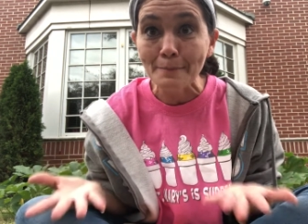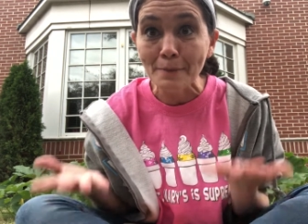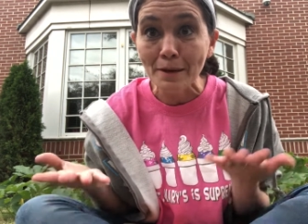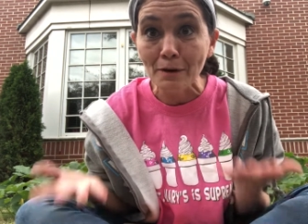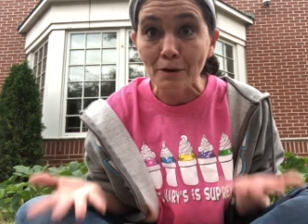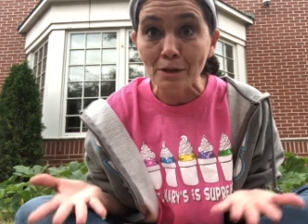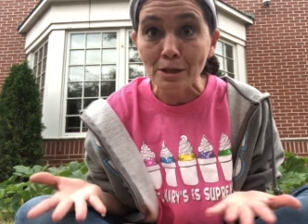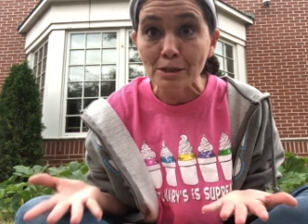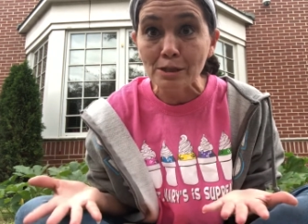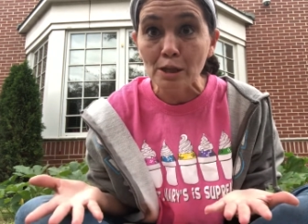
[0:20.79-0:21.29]

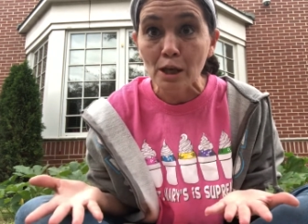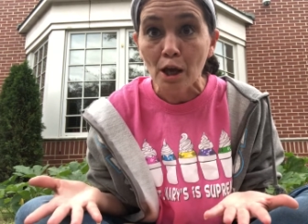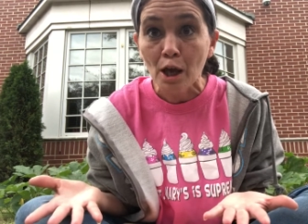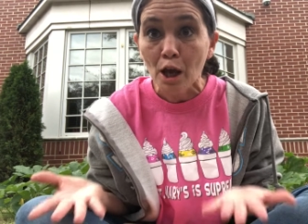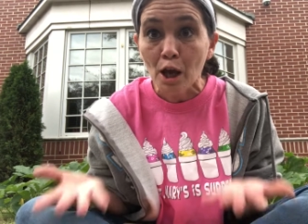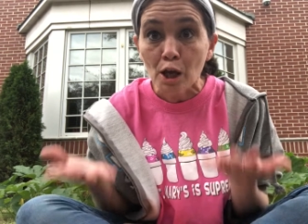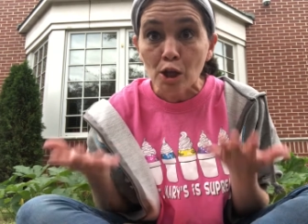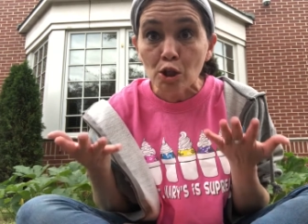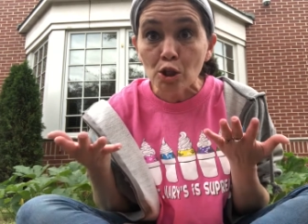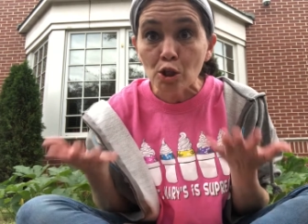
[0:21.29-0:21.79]
Mary's.
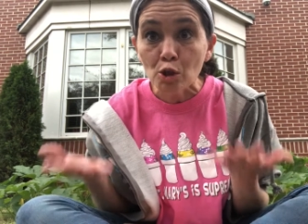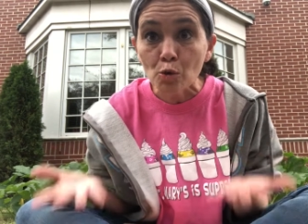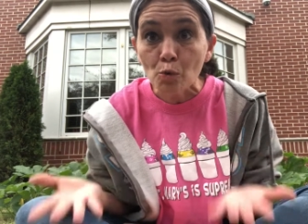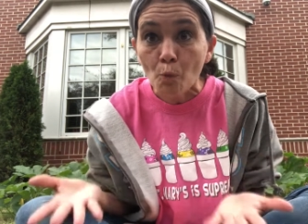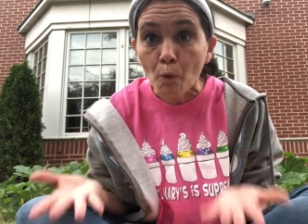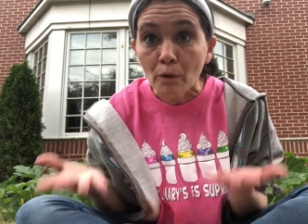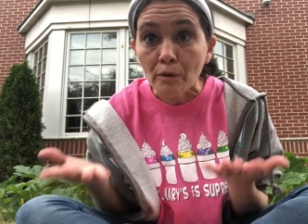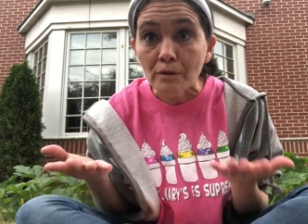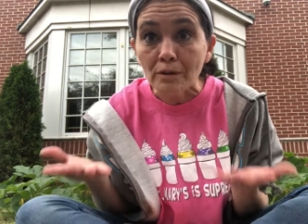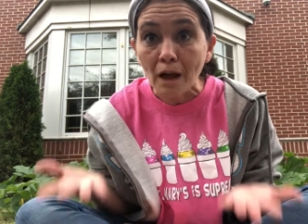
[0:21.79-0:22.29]
You
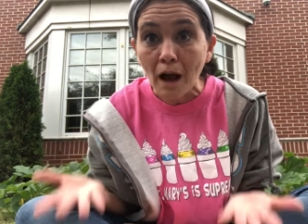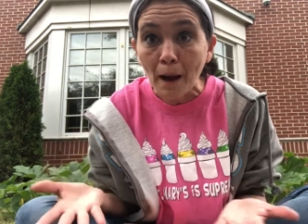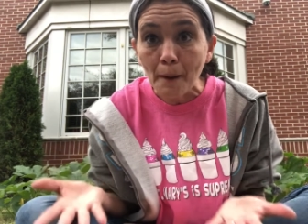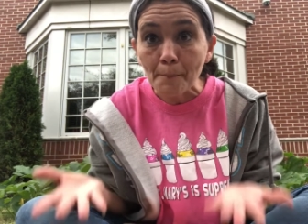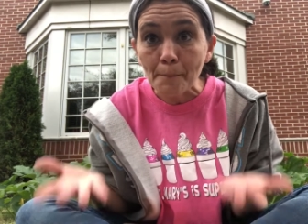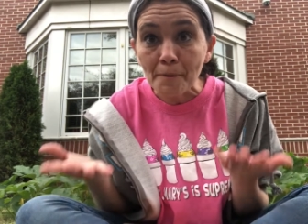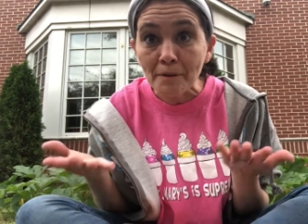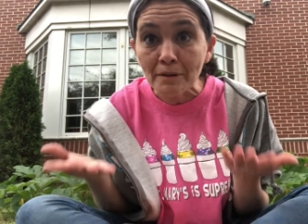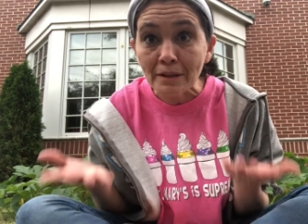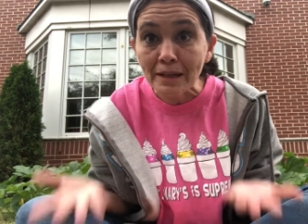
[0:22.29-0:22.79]
will not
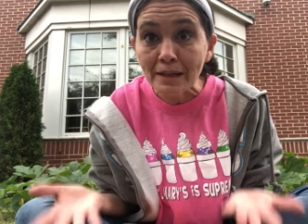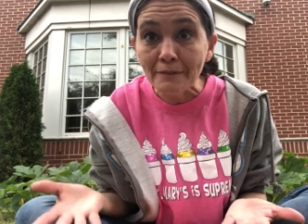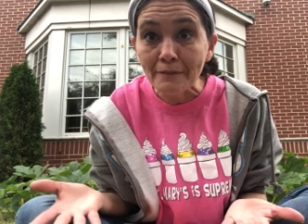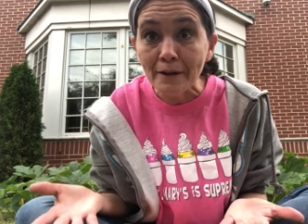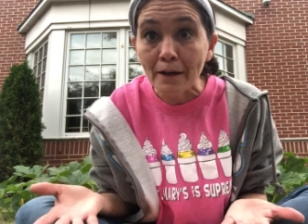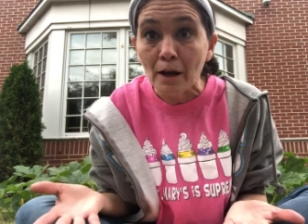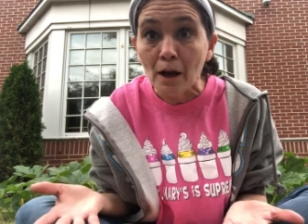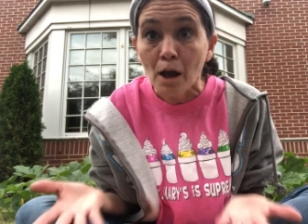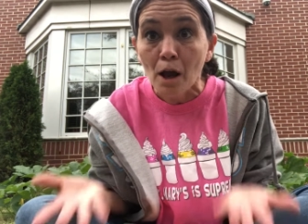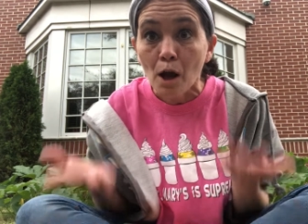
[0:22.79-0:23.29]
believe it.